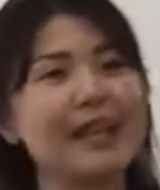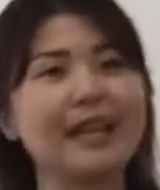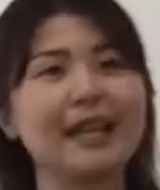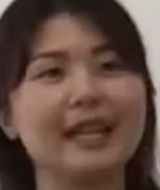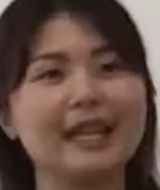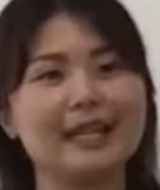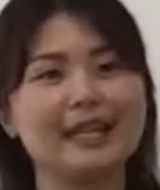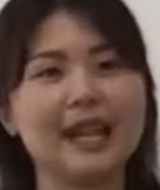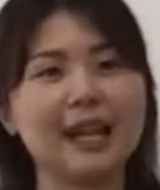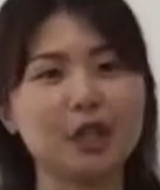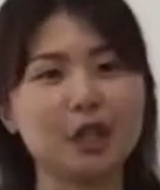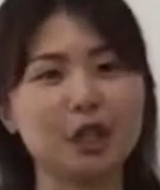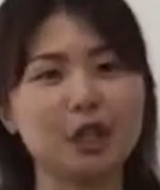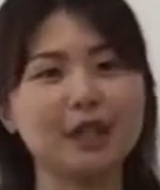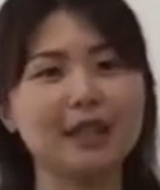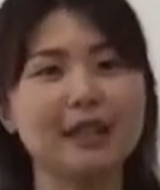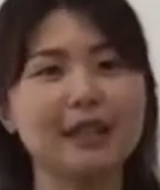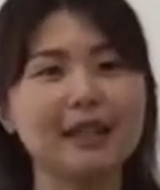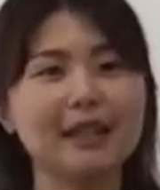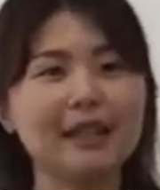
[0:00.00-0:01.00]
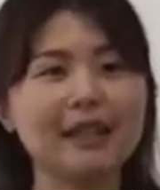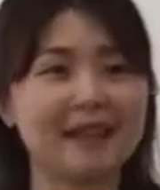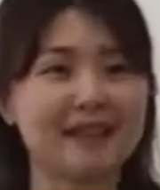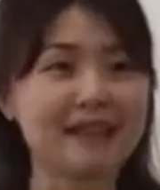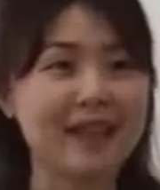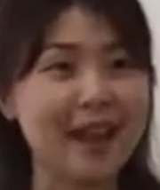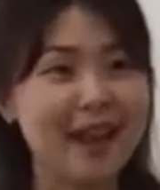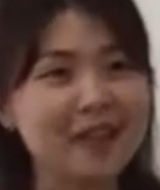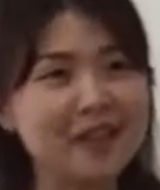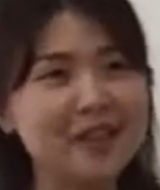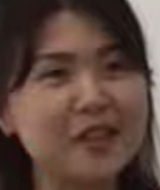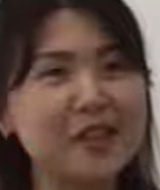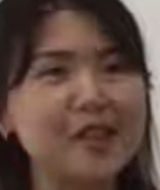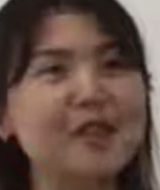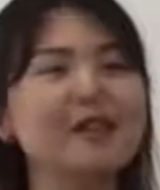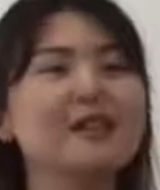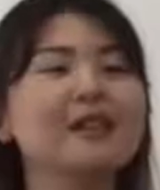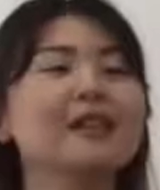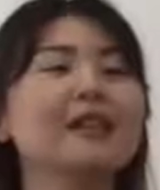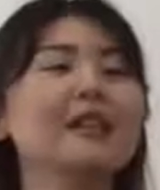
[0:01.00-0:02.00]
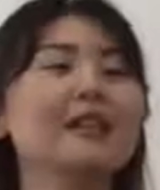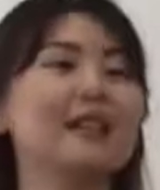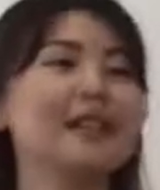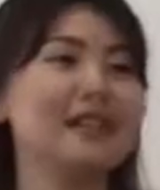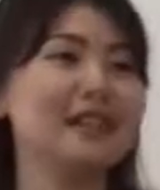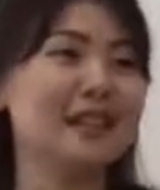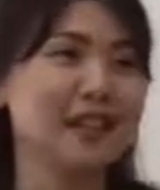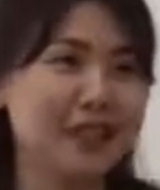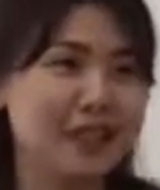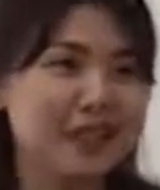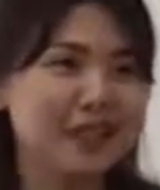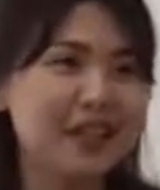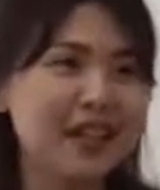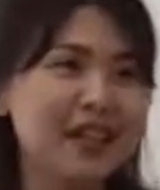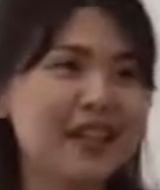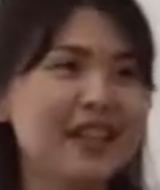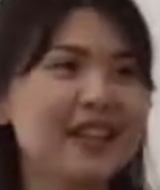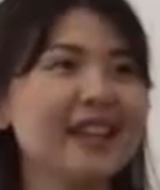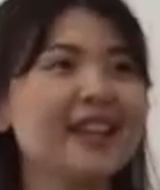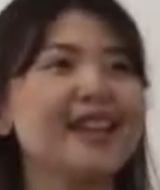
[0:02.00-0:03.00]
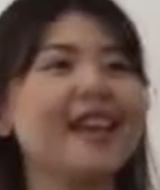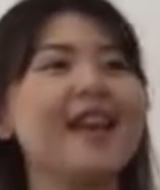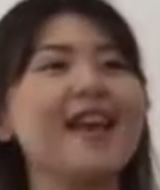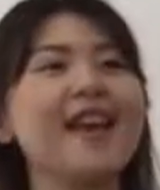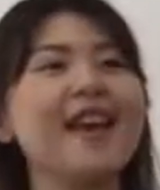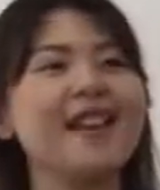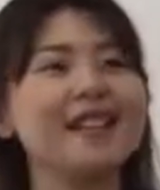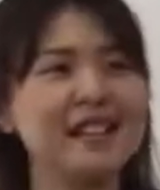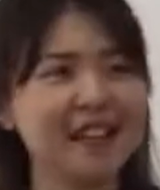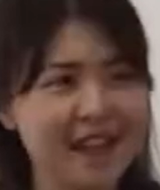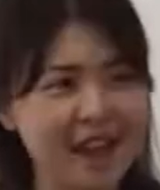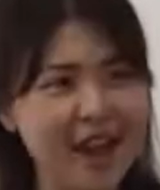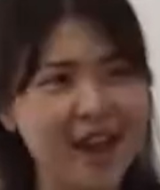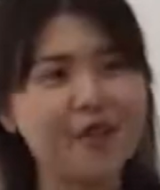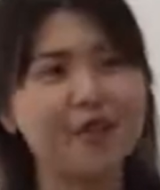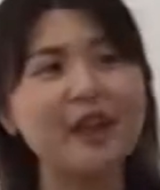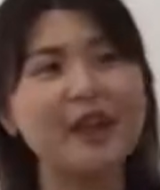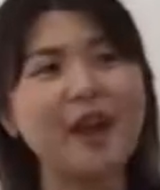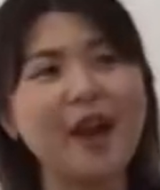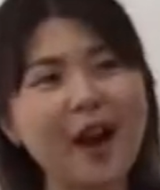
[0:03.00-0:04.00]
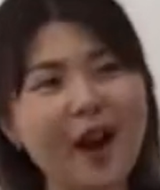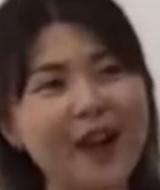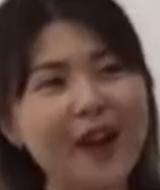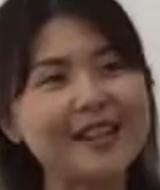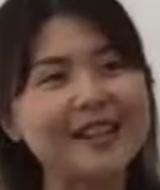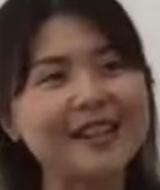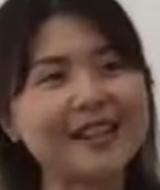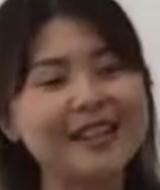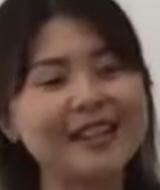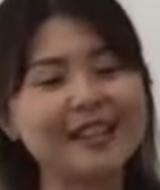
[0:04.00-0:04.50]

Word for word: is actually a tender, loving, and caring heart.